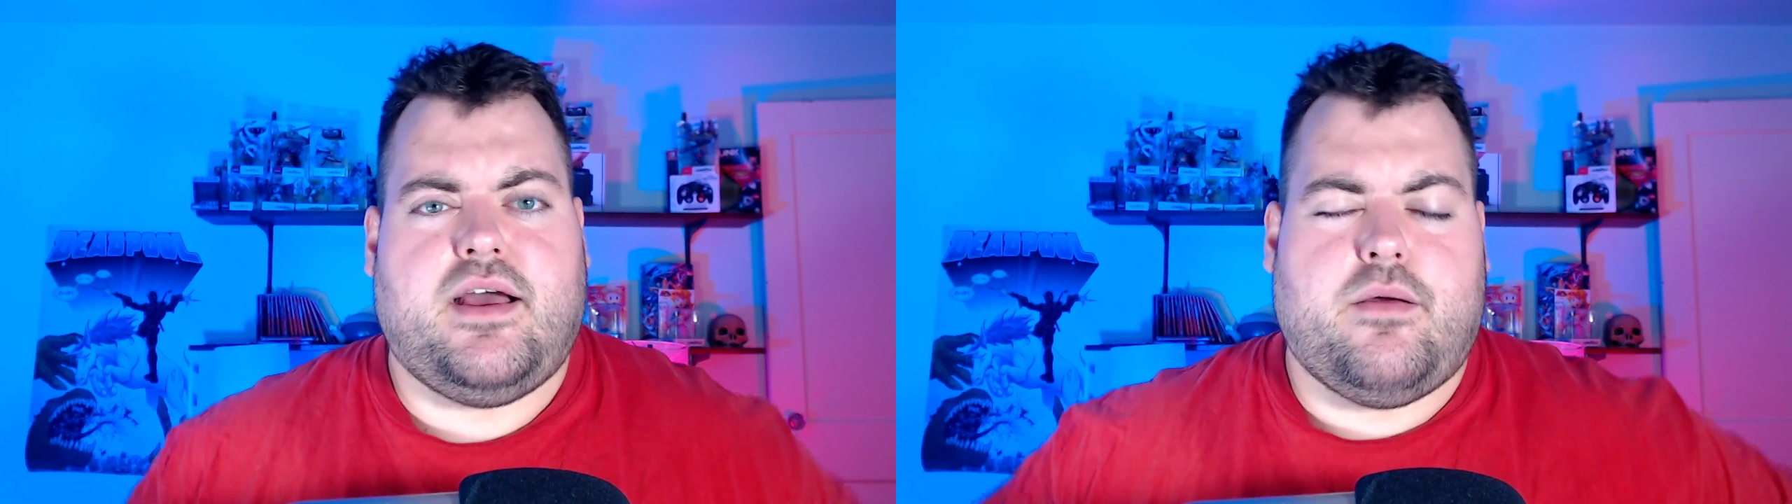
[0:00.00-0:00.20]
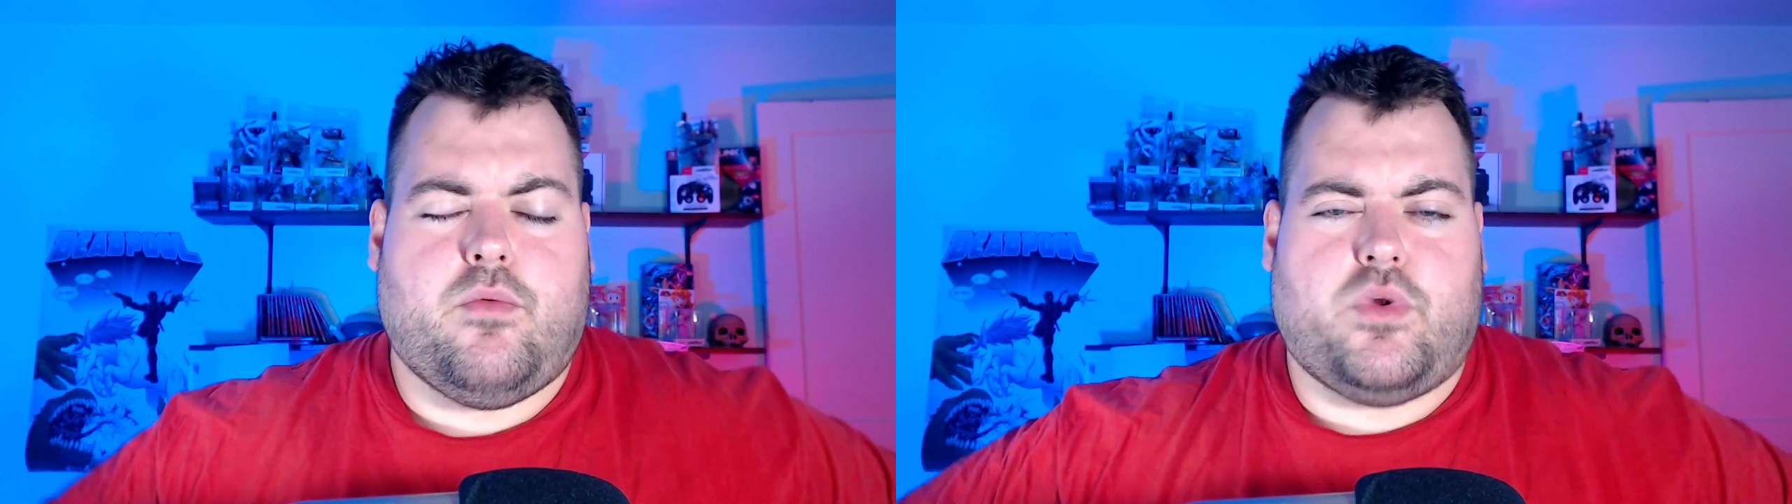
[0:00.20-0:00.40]

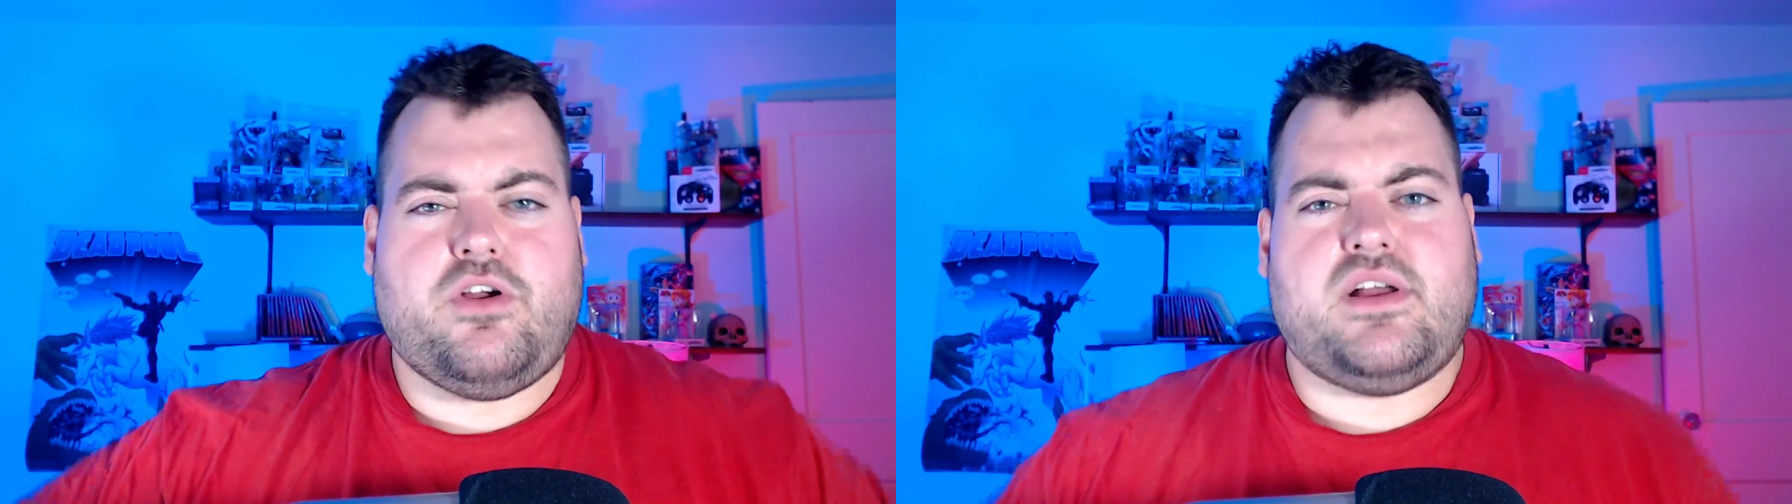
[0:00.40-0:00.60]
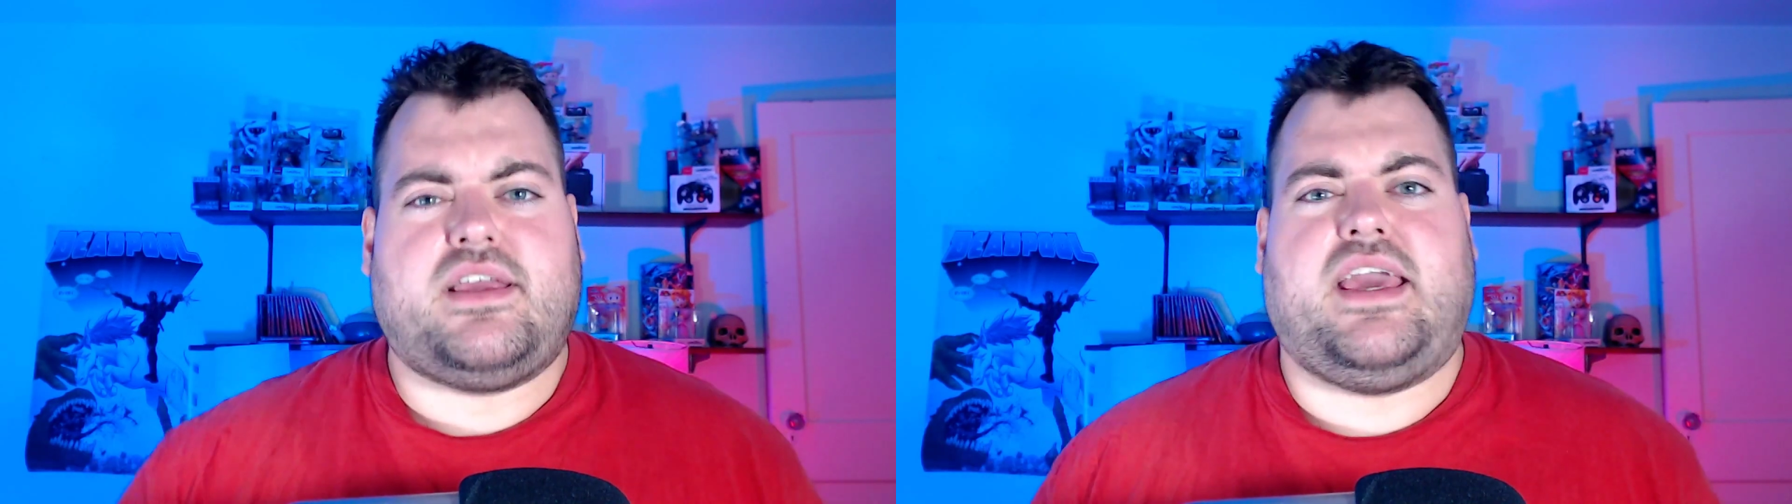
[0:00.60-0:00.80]
when you're
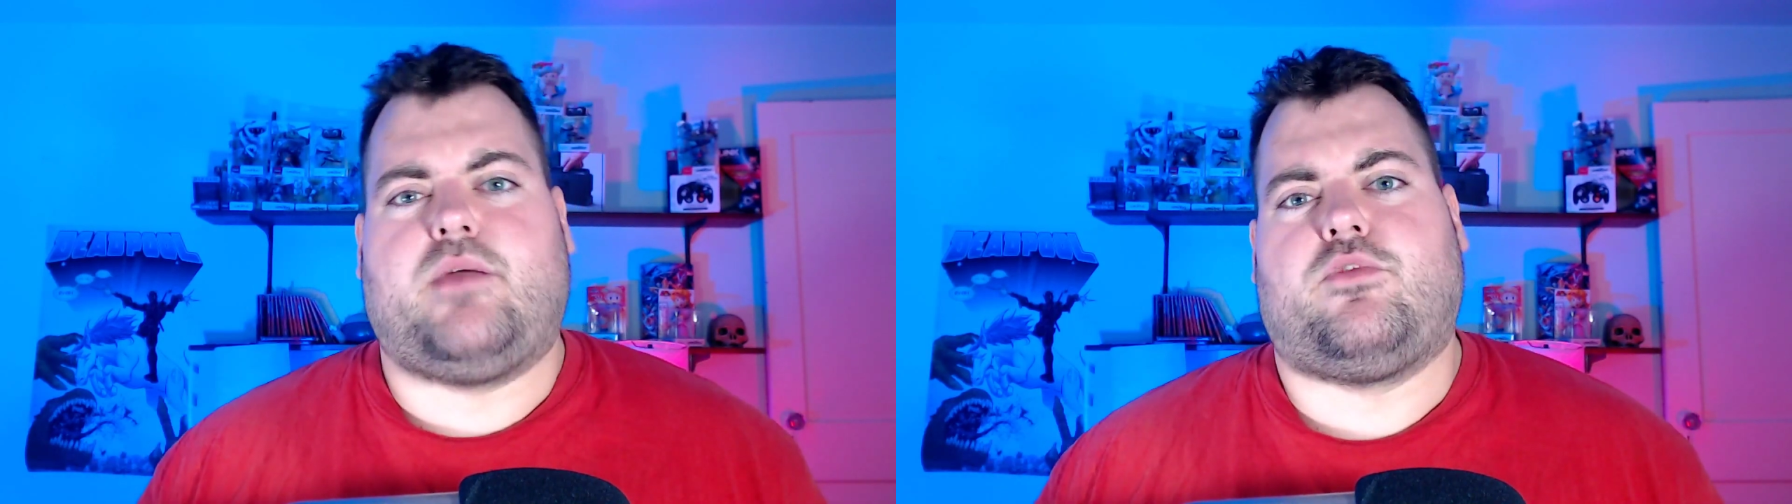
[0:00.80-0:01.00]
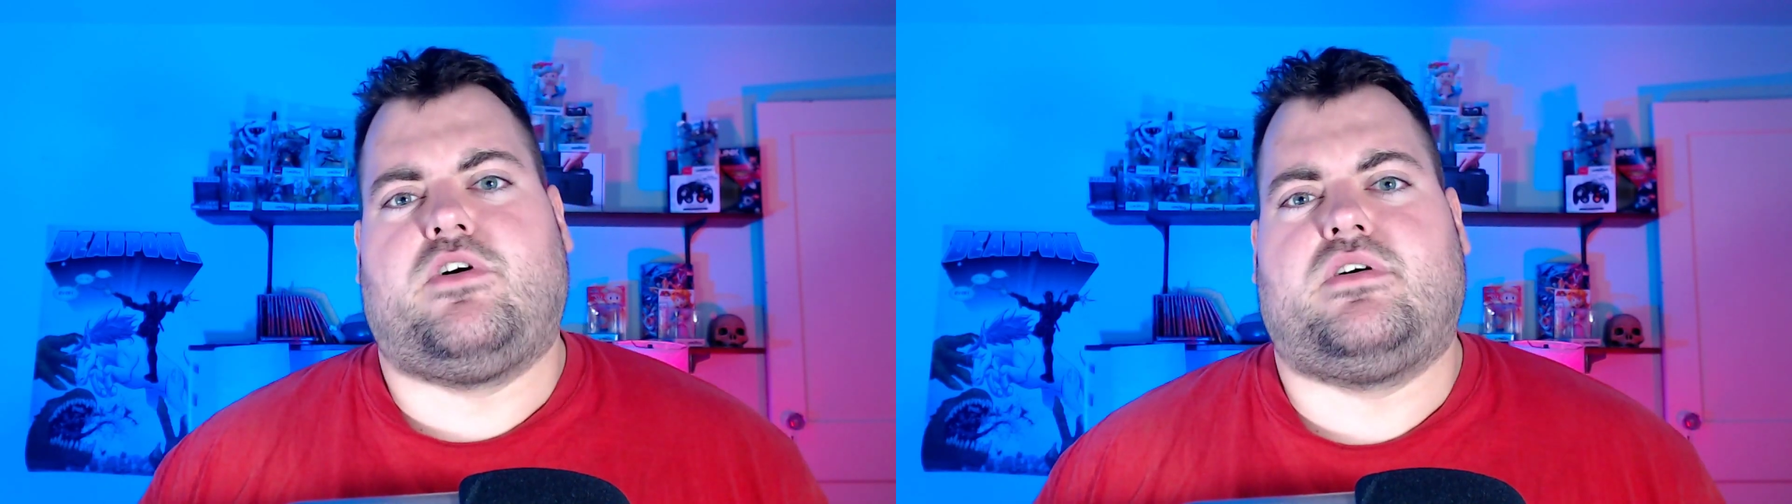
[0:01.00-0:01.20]
on
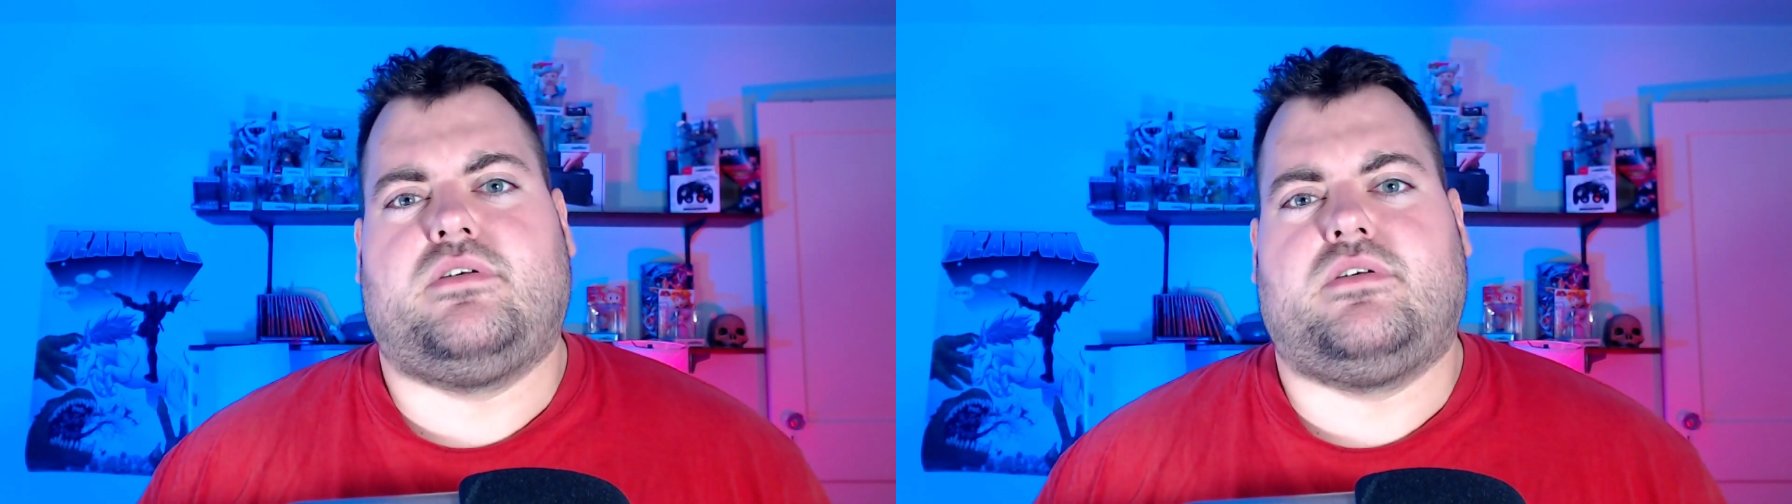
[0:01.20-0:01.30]
camera,